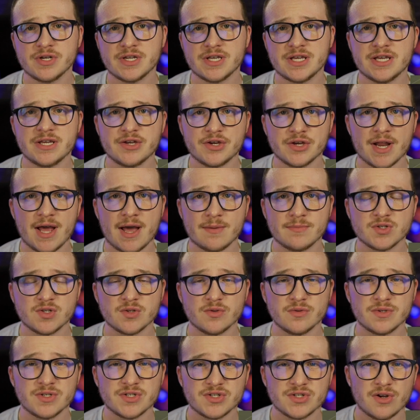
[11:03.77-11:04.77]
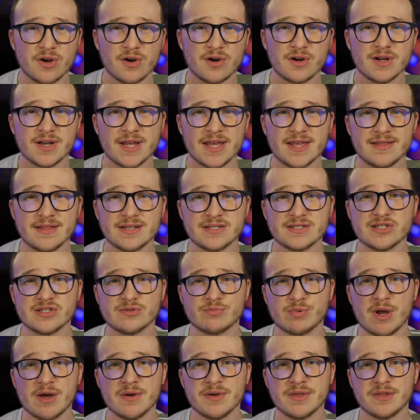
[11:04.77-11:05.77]
he could absolutely start. And this is
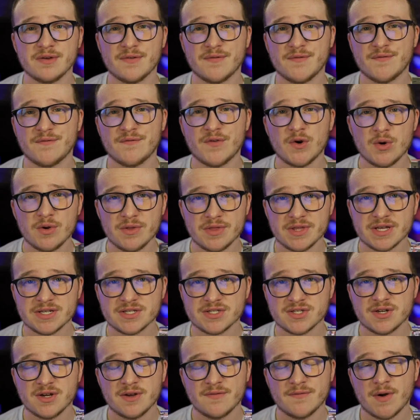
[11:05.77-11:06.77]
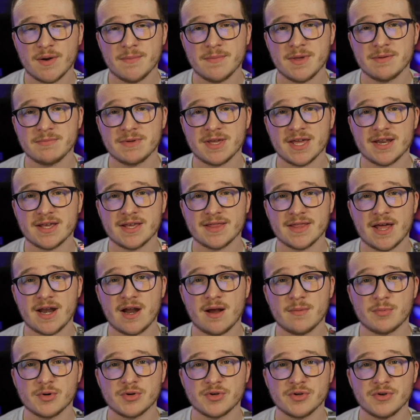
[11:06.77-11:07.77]
probably the furthest from him getting that
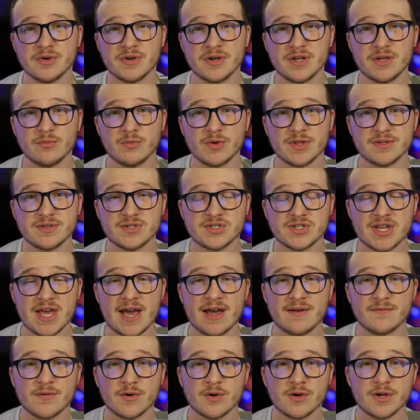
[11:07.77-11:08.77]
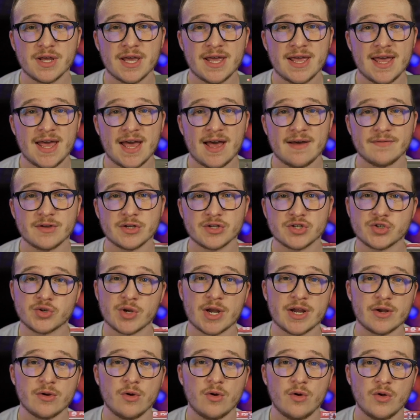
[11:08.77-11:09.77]
opportunity, with Stafford having a
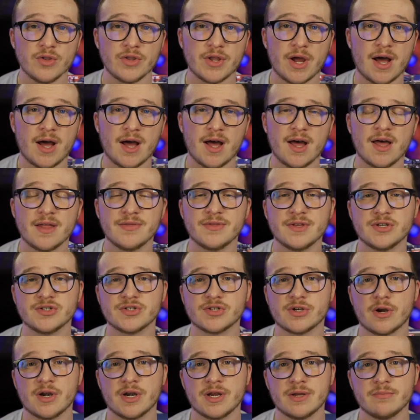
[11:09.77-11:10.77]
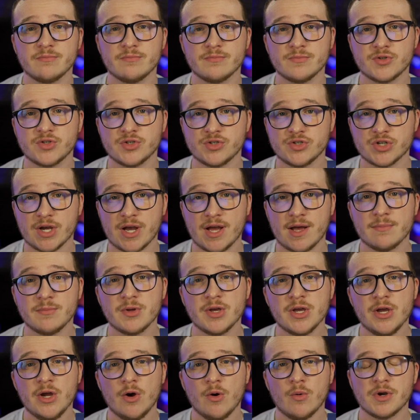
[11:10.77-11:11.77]
stranglehold on the starting job.
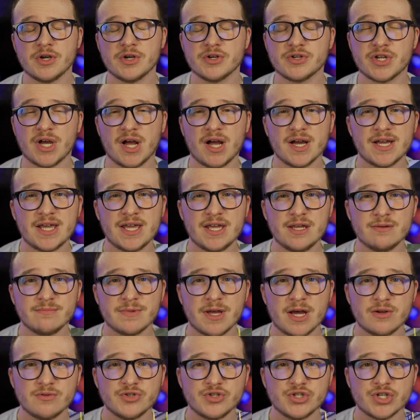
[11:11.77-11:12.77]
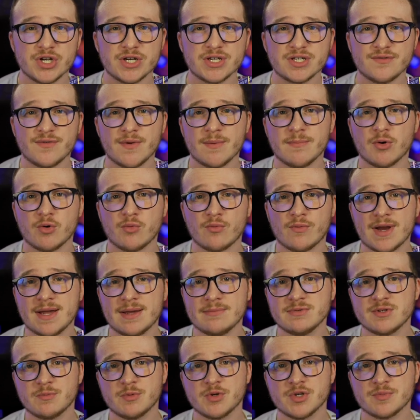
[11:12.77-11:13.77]
When you're talking about just from a
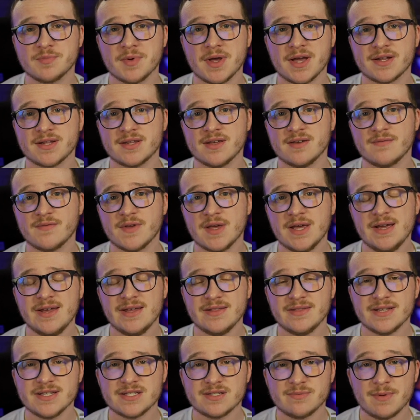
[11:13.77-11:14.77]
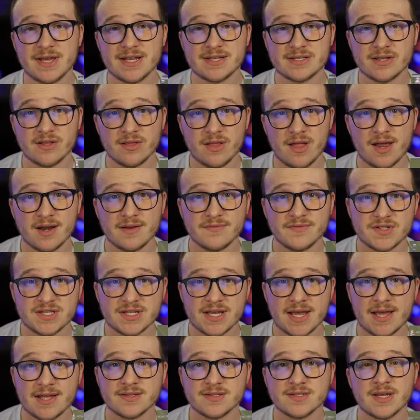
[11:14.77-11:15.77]
Rams perspective, this makes a lot of
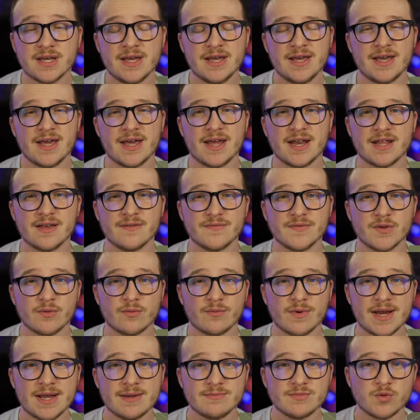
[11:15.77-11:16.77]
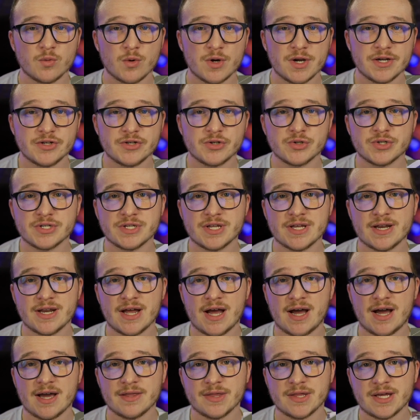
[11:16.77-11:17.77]
sense. And if the Rams were interested,
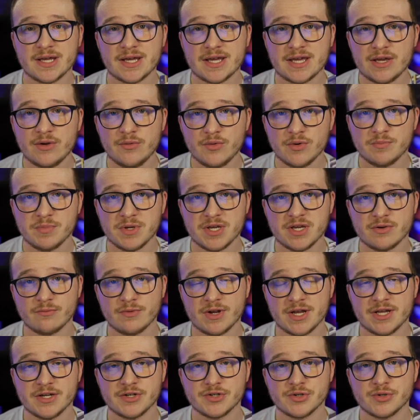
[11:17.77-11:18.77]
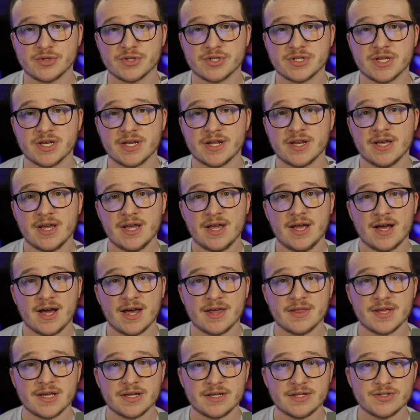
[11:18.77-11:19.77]
I think he would be interested.
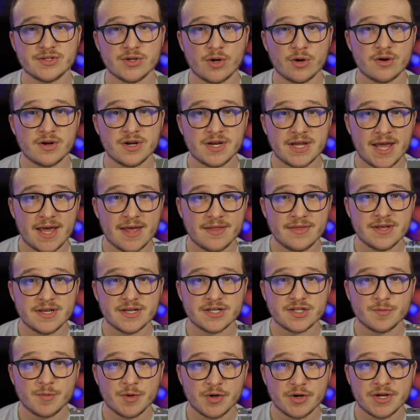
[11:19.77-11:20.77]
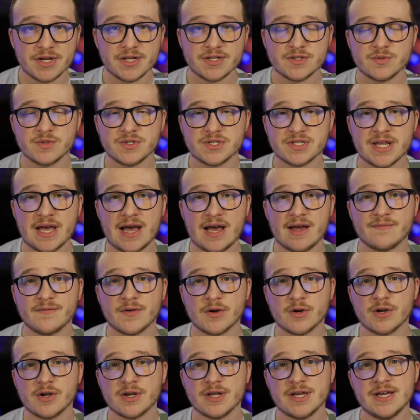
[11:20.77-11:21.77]
I think he's already had the experience with
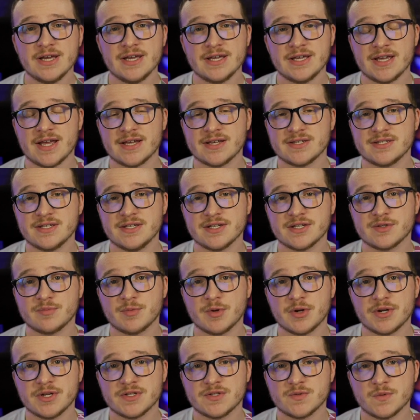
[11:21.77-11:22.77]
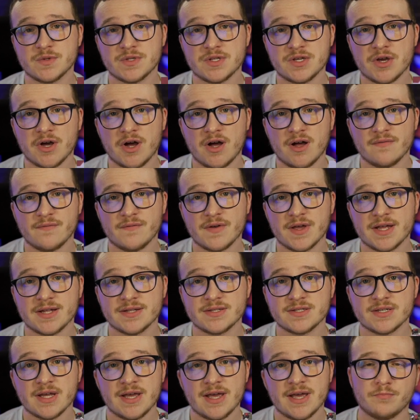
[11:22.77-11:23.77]
Stafford. He has the experience with the
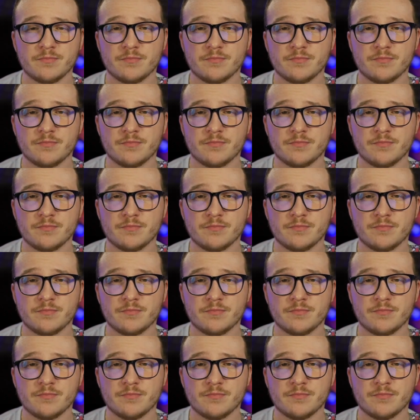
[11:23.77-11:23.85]
offense.